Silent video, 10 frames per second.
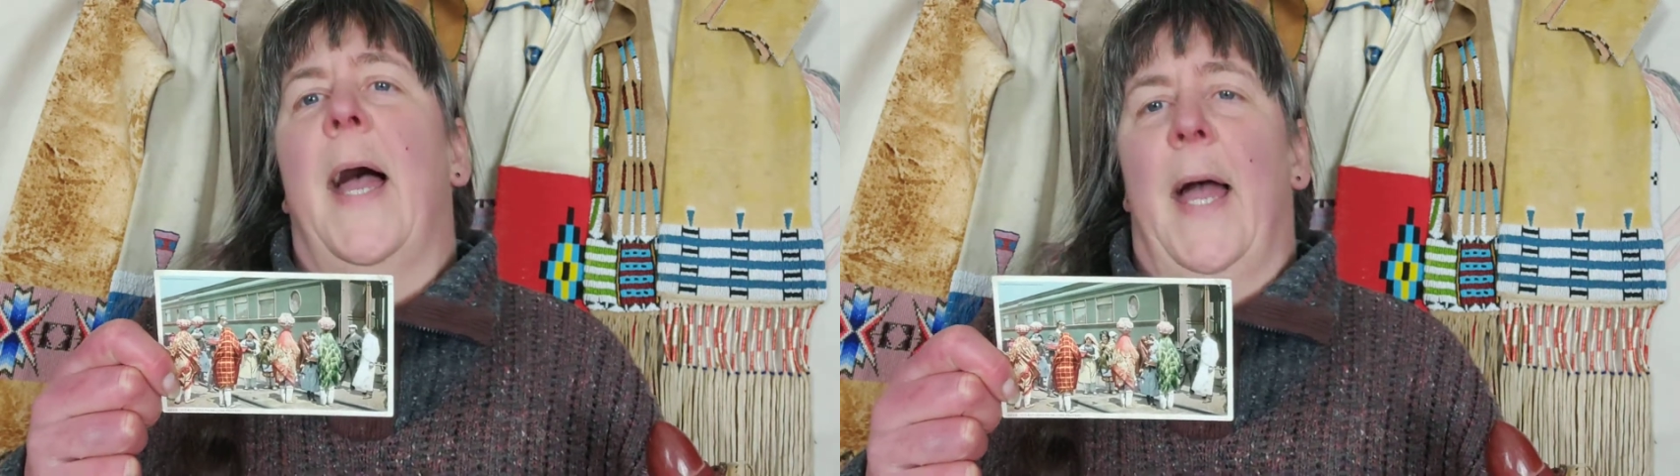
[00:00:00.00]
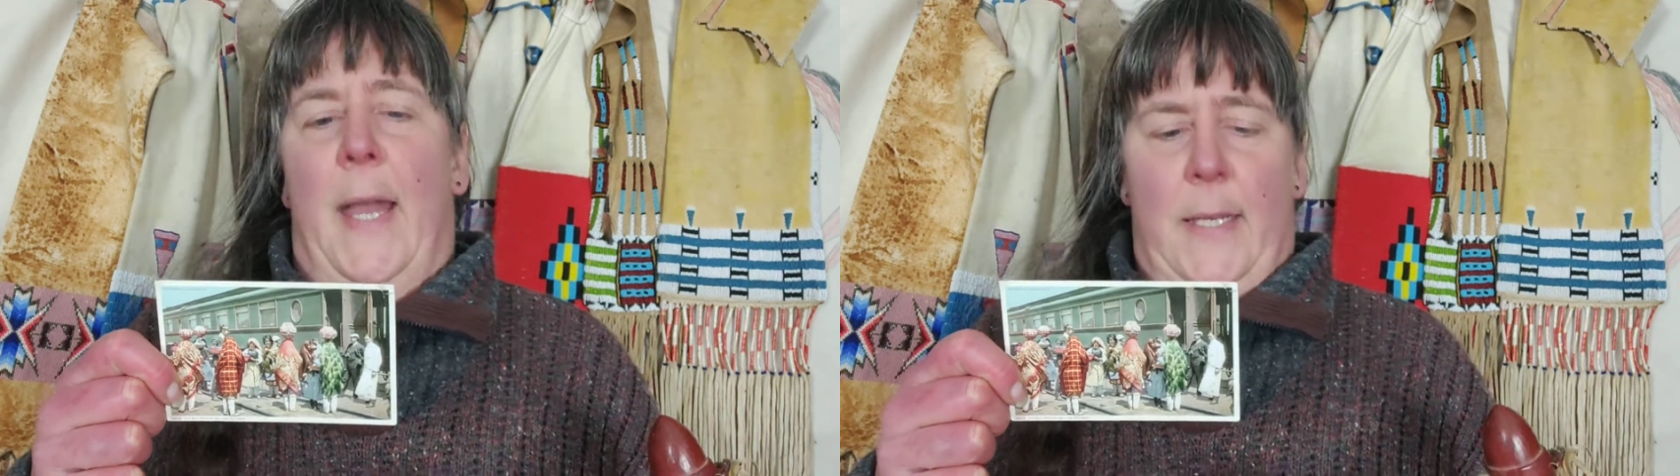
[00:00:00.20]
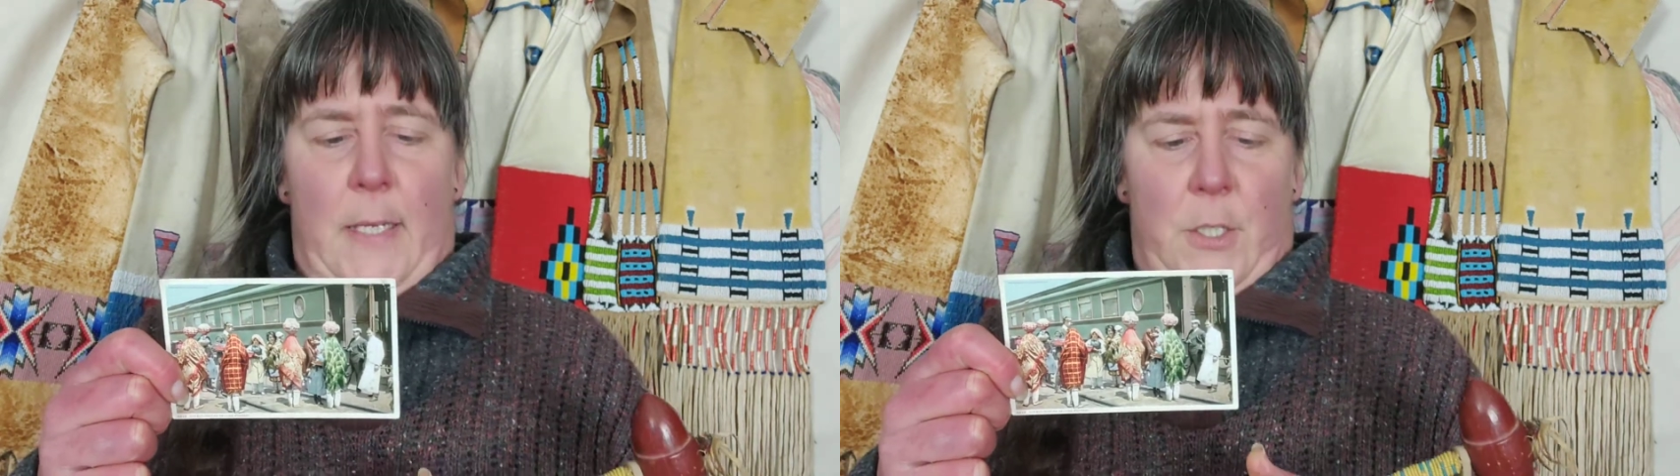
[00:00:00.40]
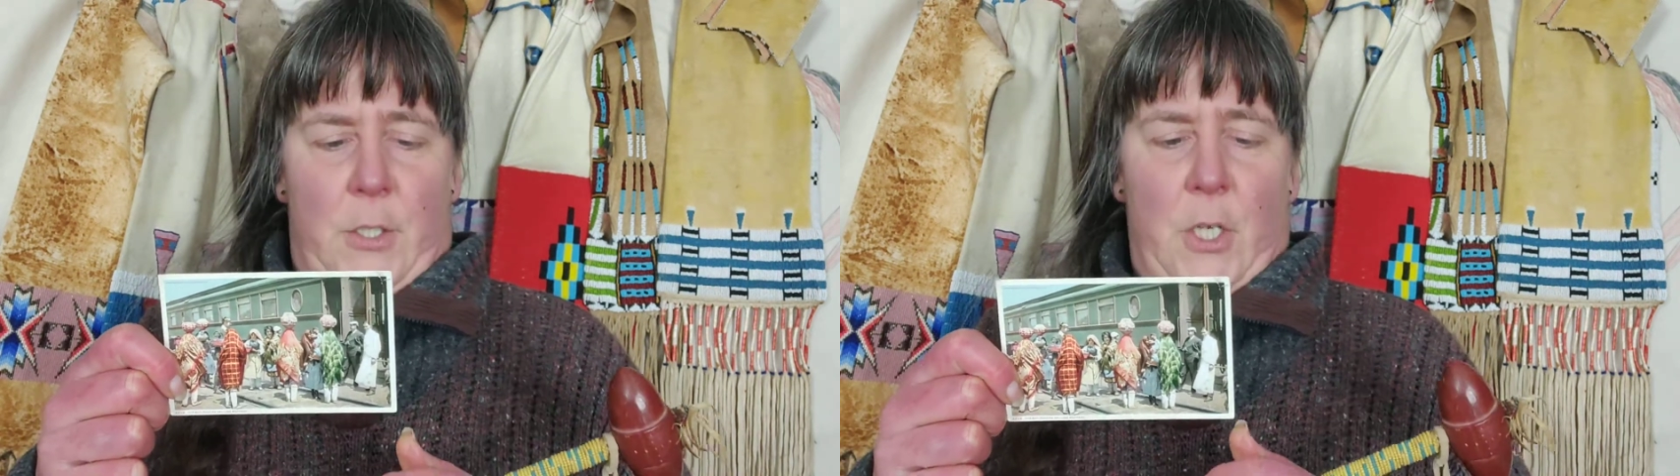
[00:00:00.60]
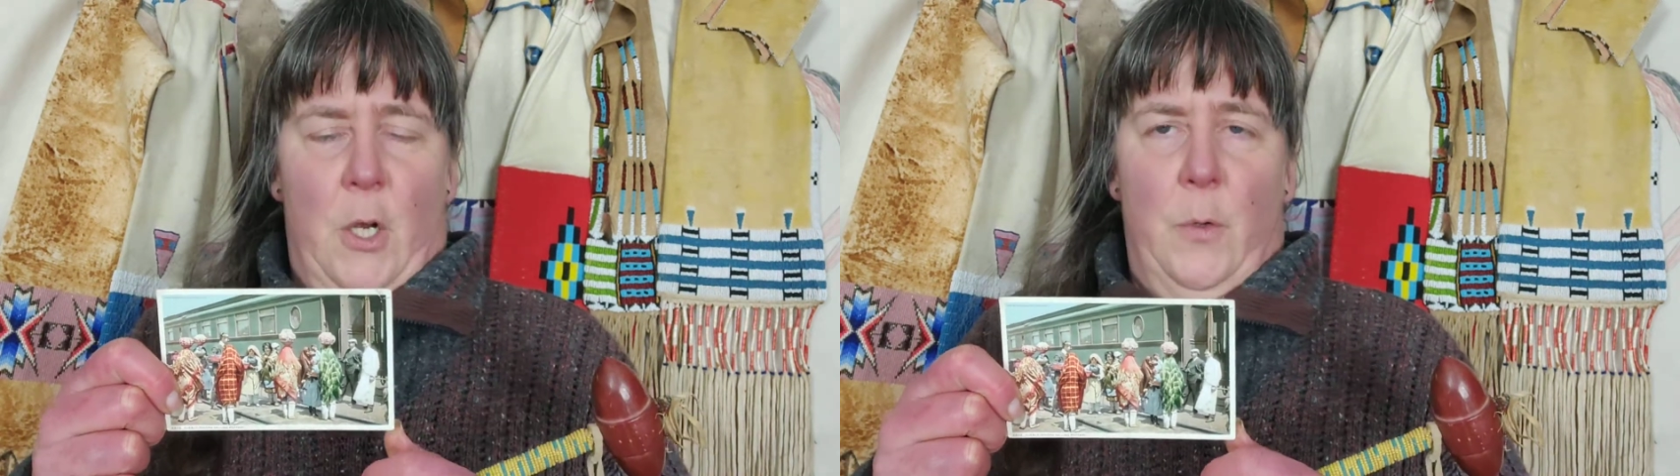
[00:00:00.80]
and it
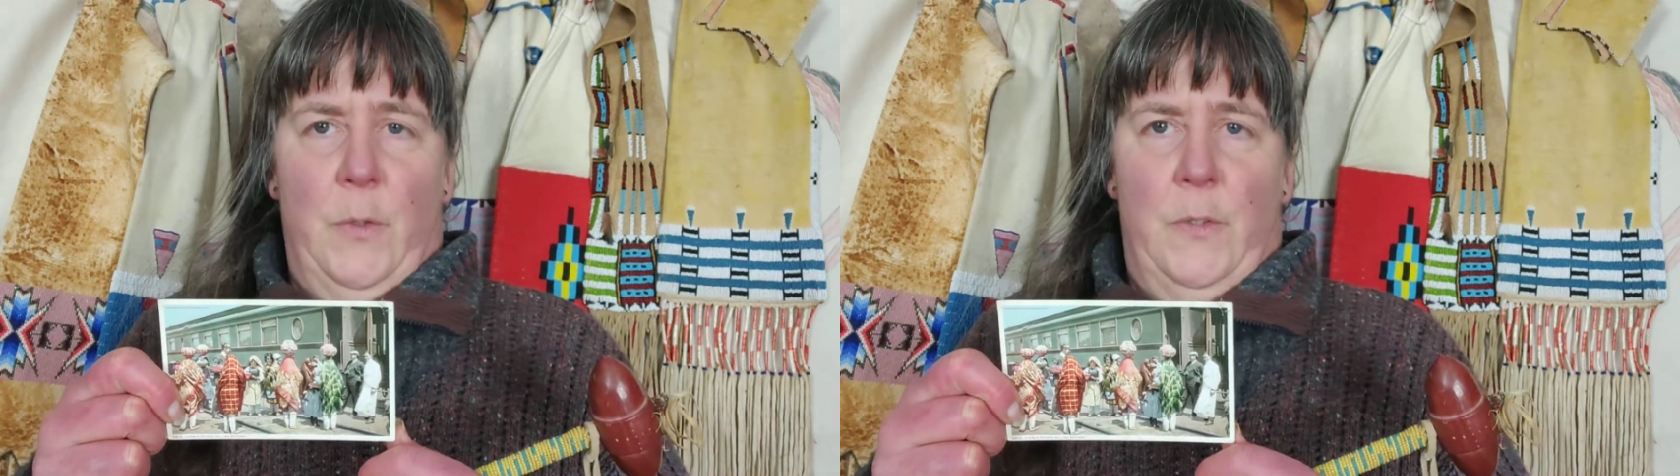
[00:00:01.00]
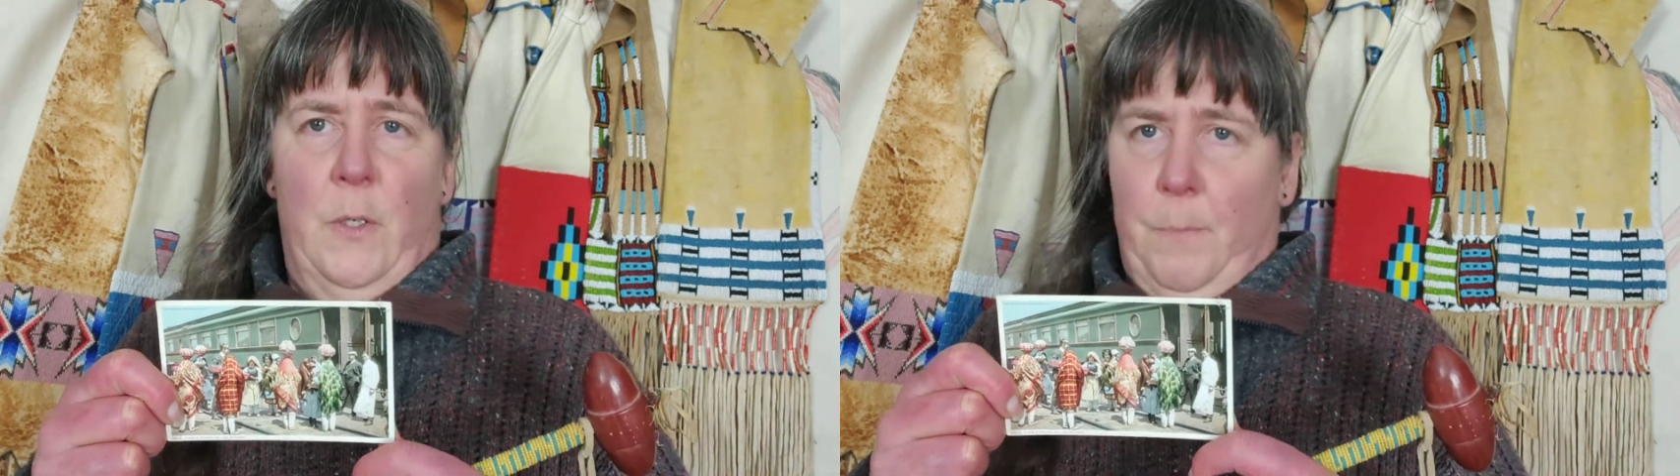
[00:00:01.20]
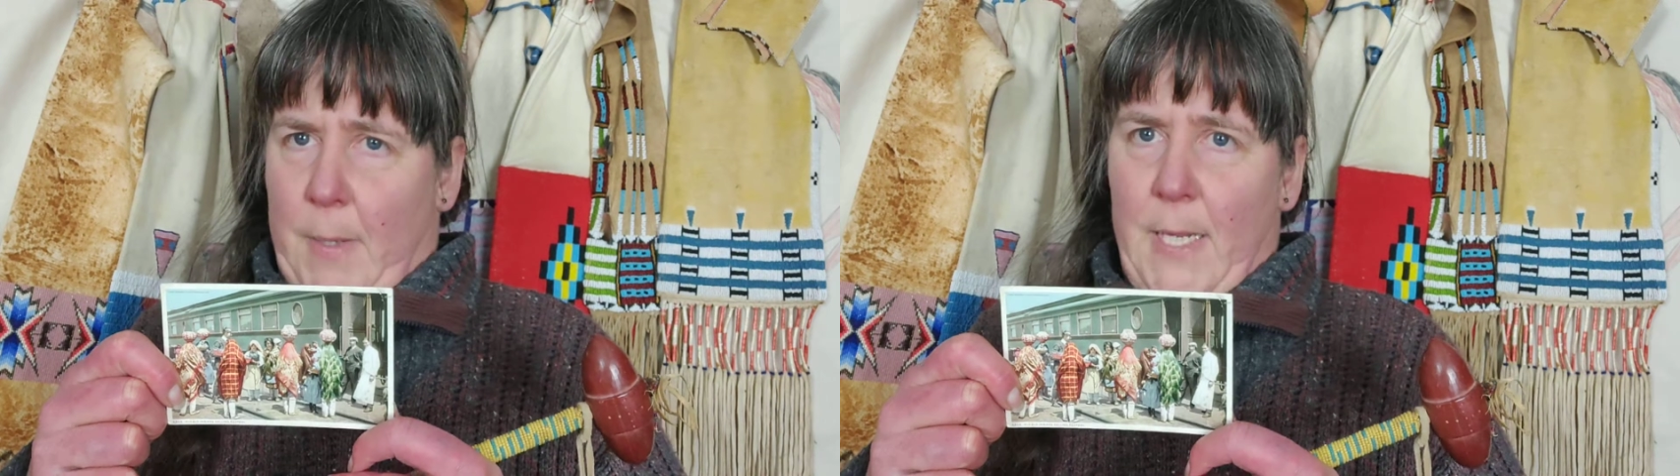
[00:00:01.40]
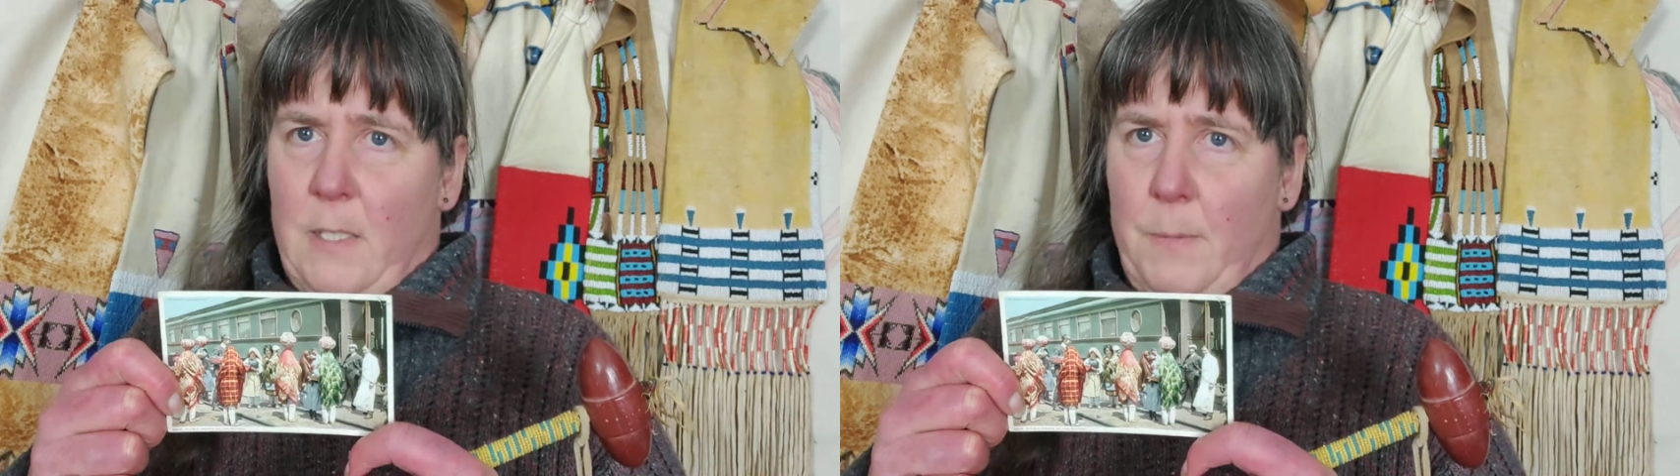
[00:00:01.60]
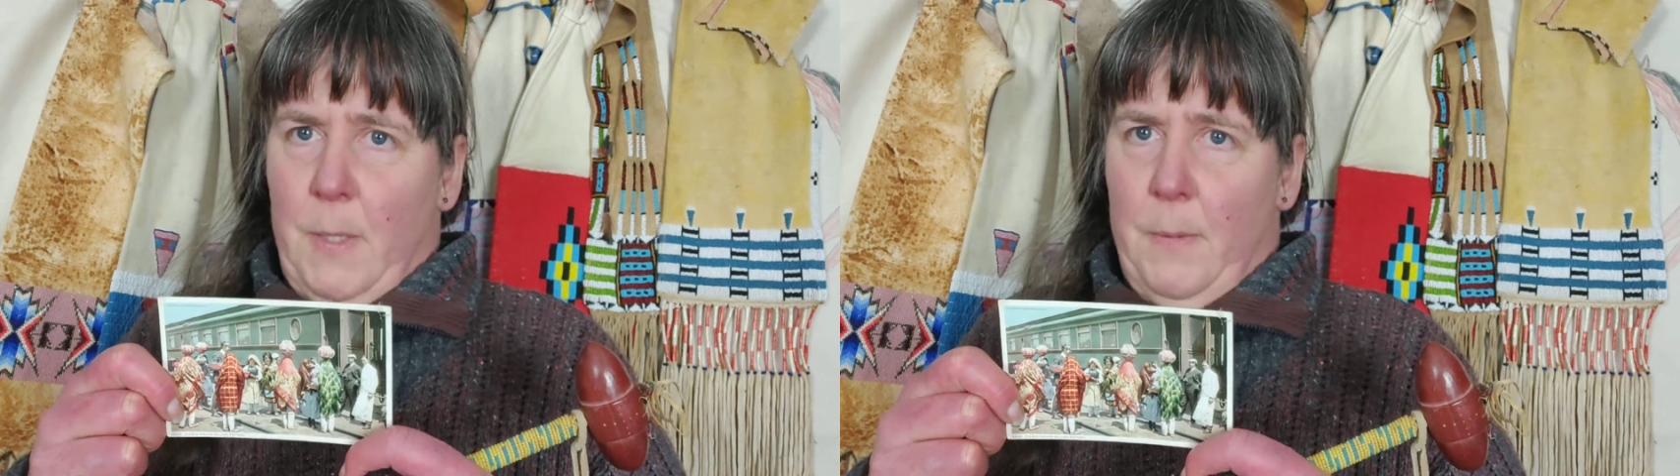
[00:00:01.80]
shows not
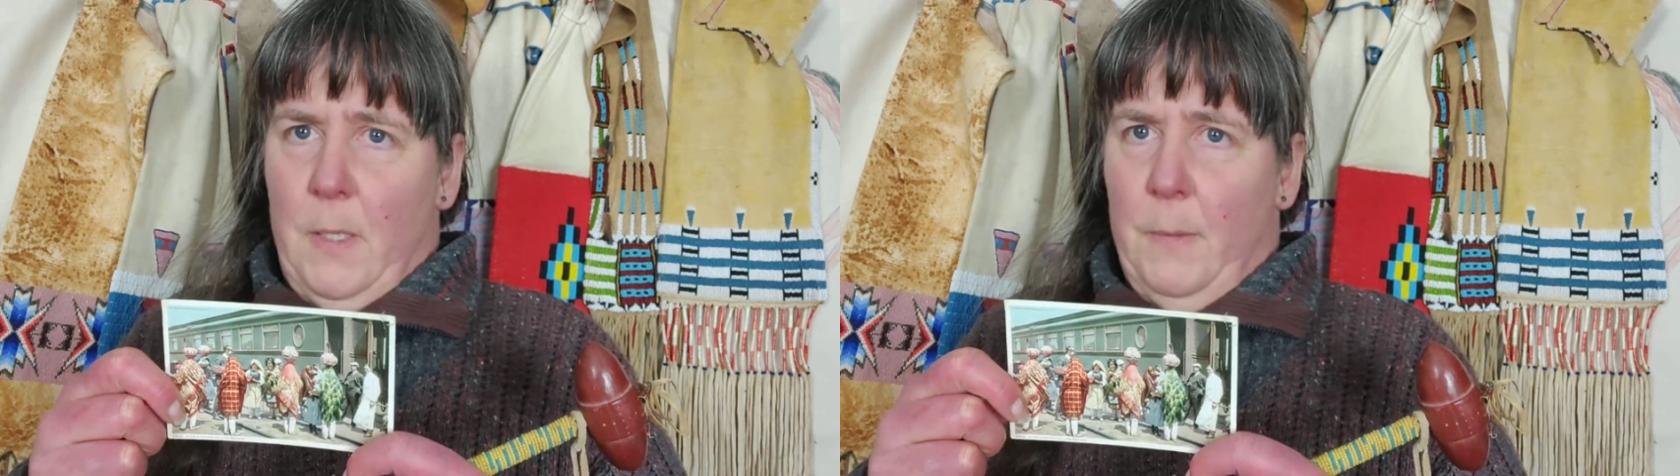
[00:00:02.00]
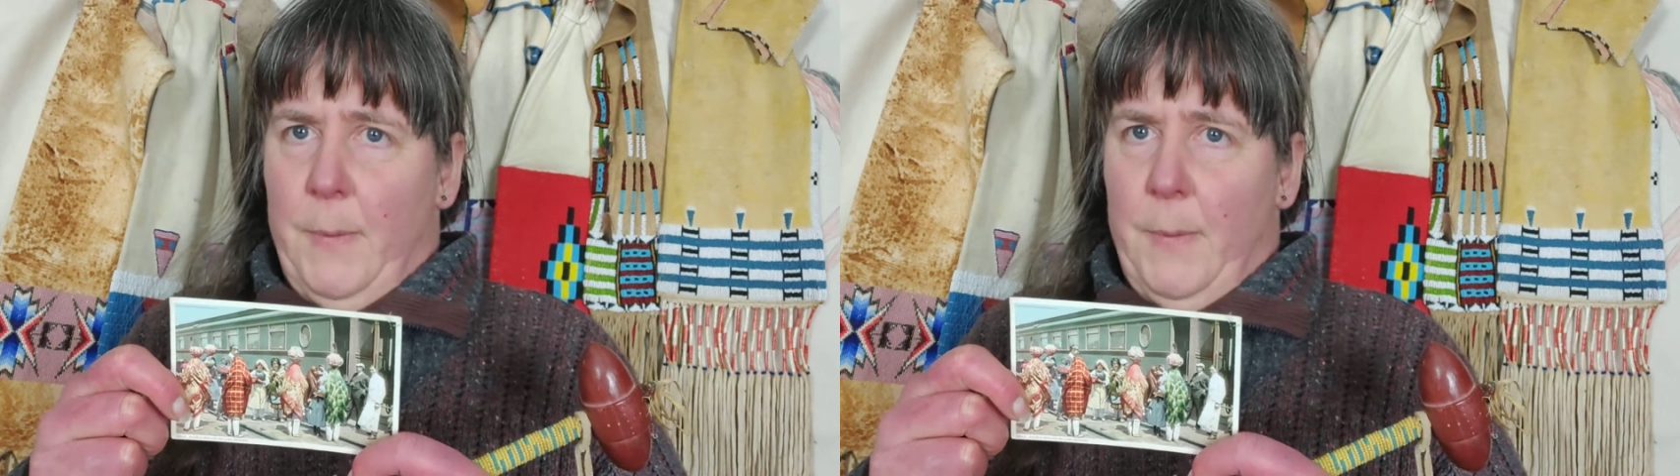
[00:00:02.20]
plains people,